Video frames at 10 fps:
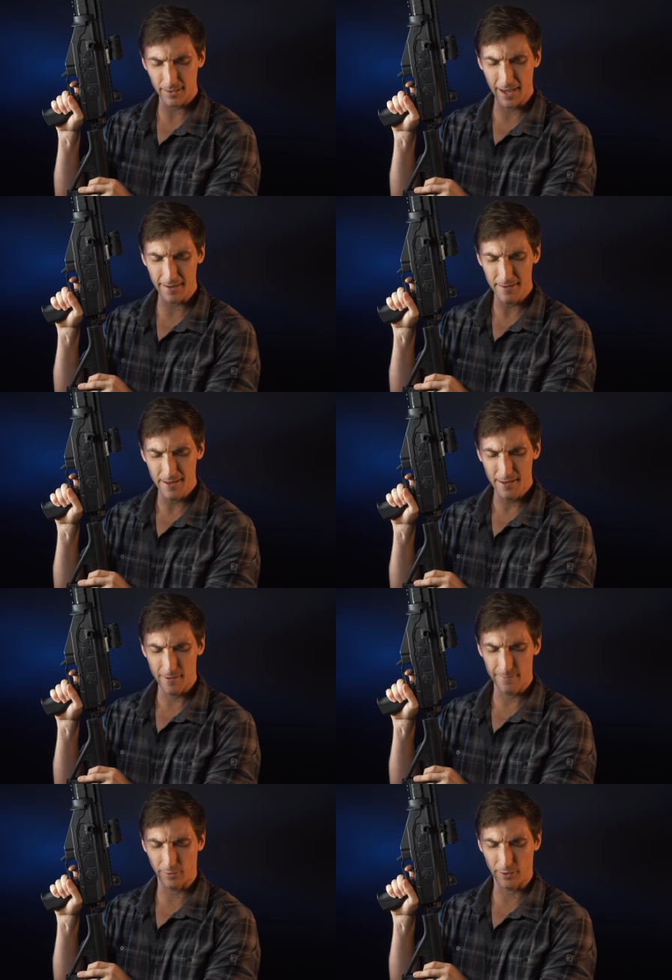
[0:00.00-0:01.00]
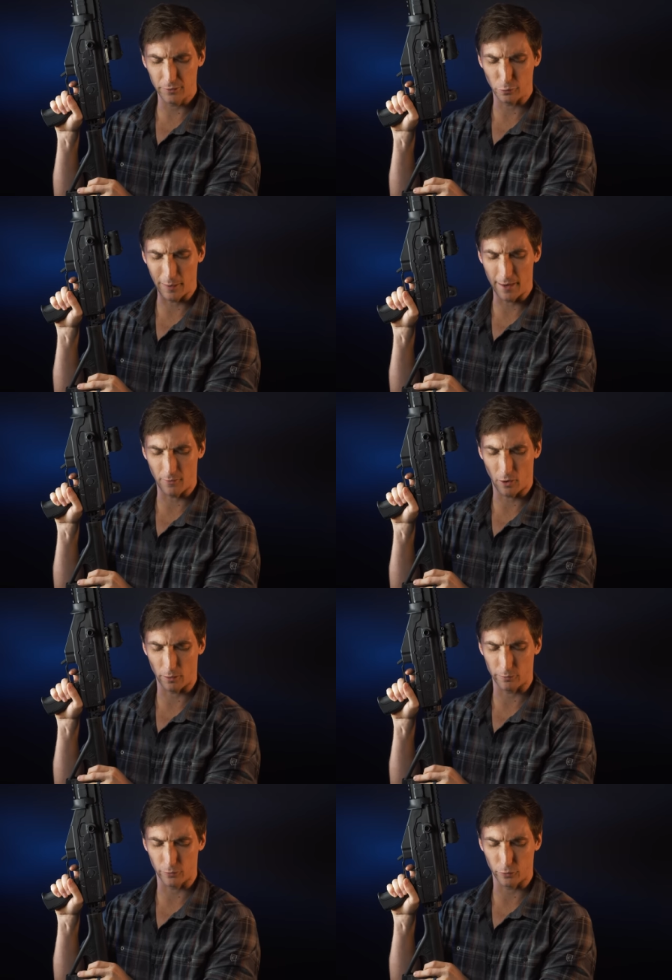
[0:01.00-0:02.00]
Okay, feeling, so we have
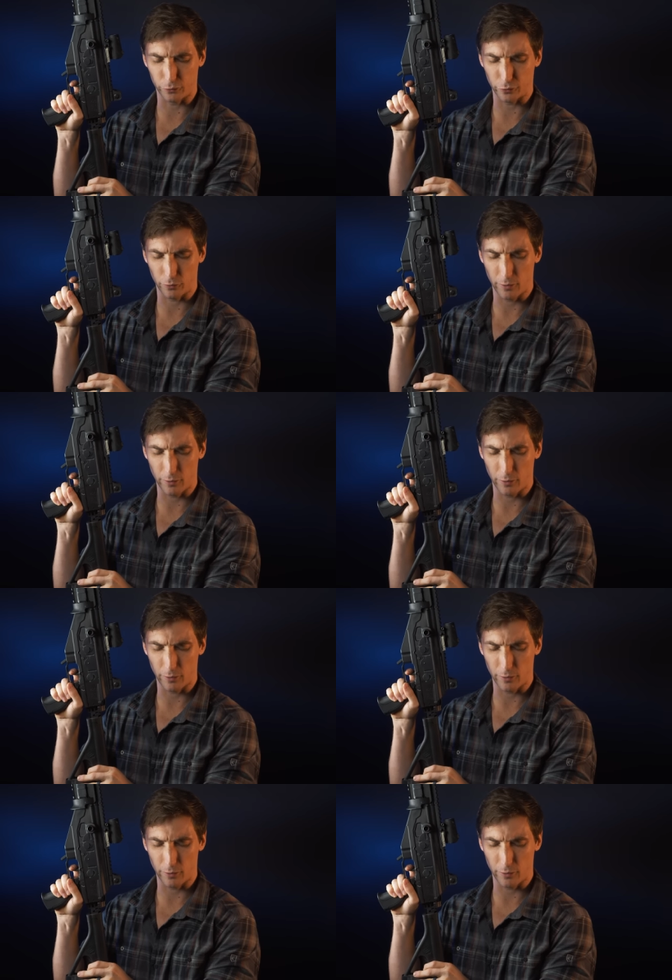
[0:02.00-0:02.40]
our first